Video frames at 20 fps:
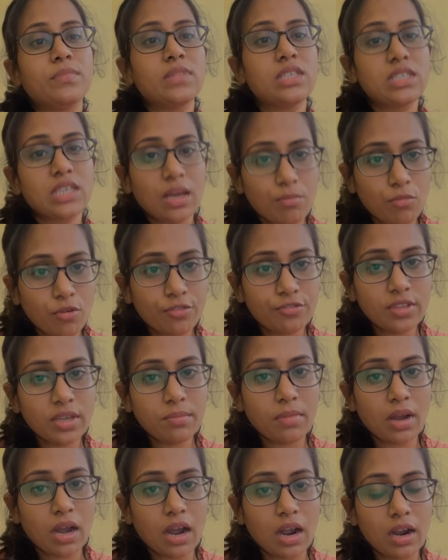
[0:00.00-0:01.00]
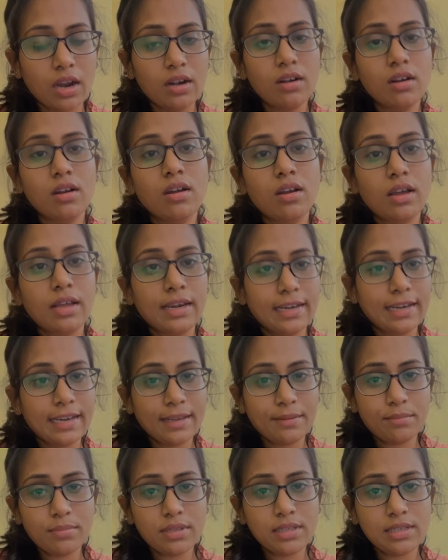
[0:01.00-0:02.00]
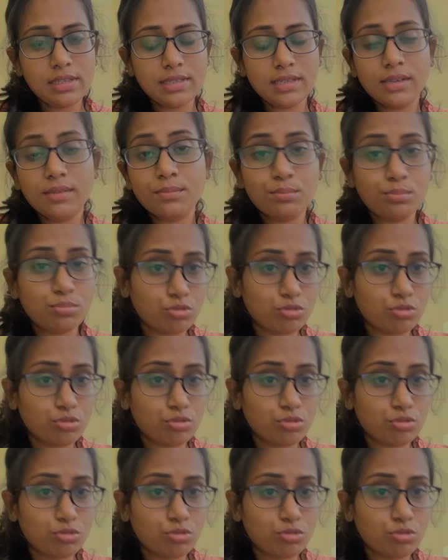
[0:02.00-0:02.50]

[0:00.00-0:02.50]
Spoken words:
Some of them are labels,